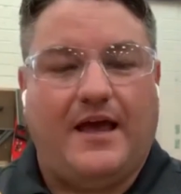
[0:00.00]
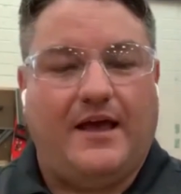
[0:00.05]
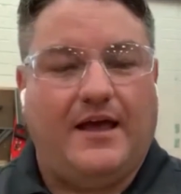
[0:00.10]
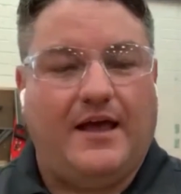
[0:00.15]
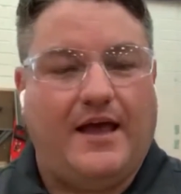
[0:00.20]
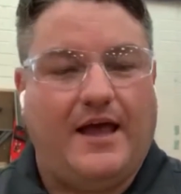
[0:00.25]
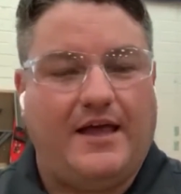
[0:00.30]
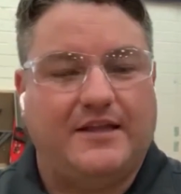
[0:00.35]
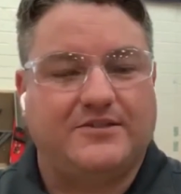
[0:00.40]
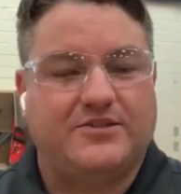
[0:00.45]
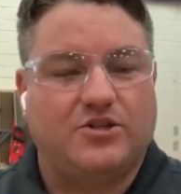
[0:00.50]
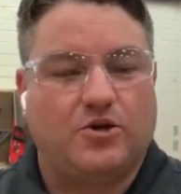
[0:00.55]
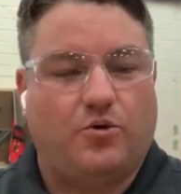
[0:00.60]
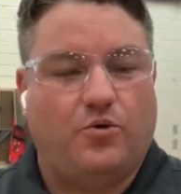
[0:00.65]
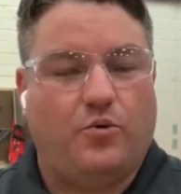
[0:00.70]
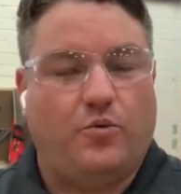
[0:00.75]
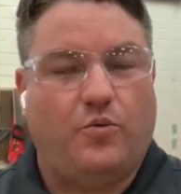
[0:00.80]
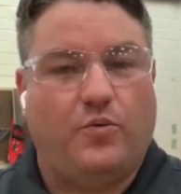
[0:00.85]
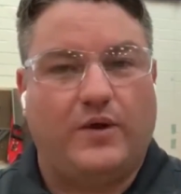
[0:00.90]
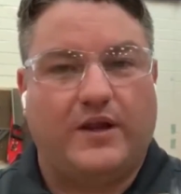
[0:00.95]
And so
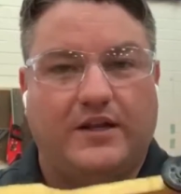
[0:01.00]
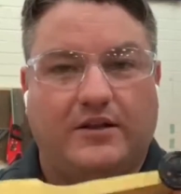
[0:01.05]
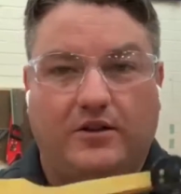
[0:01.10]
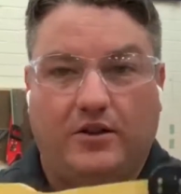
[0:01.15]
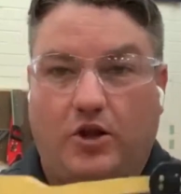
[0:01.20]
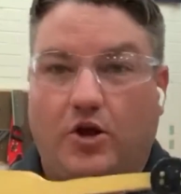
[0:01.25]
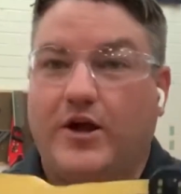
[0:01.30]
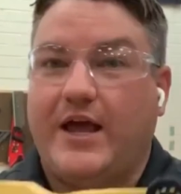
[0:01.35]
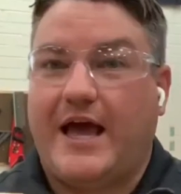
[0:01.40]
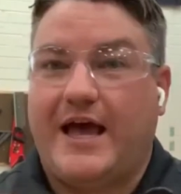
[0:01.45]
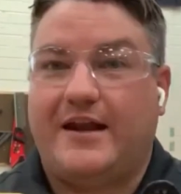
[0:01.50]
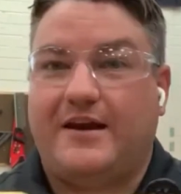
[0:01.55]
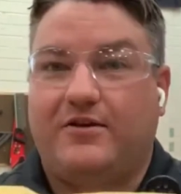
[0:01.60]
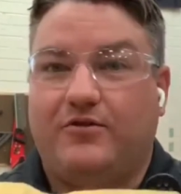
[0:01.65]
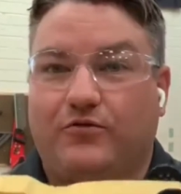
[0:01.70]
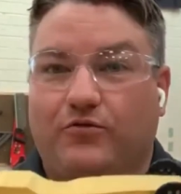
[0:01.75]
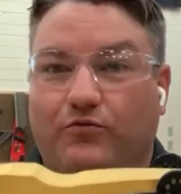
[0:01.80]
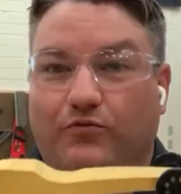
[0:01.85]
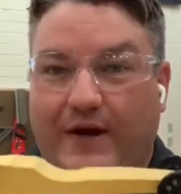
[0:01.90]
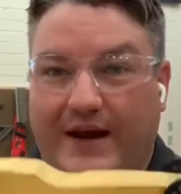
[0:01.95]
we'd look at
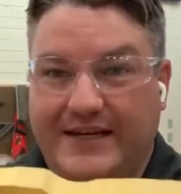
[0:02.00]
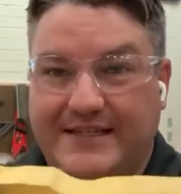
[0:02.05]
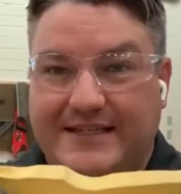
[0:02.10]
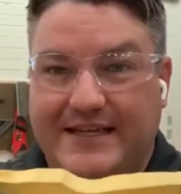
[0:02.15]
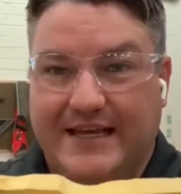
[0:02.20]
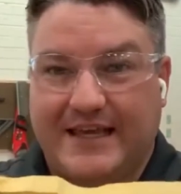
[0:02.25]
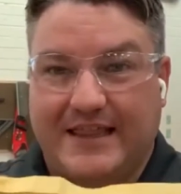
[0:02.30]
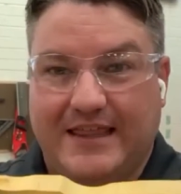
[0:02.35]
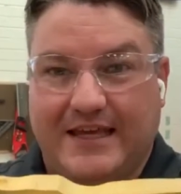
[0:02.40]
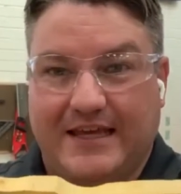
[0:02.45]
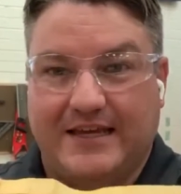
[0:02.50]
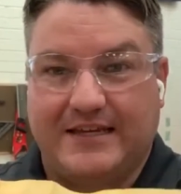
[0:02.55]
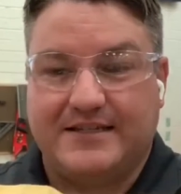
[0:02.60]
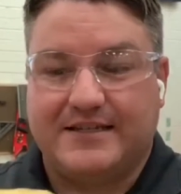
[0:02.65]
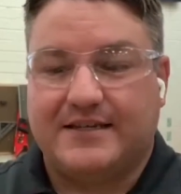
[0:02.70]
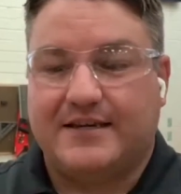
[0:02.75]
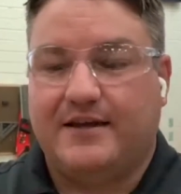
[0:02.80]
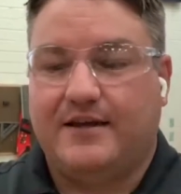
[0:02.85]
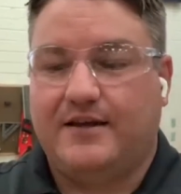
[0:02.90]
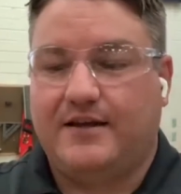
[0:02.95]
racing these.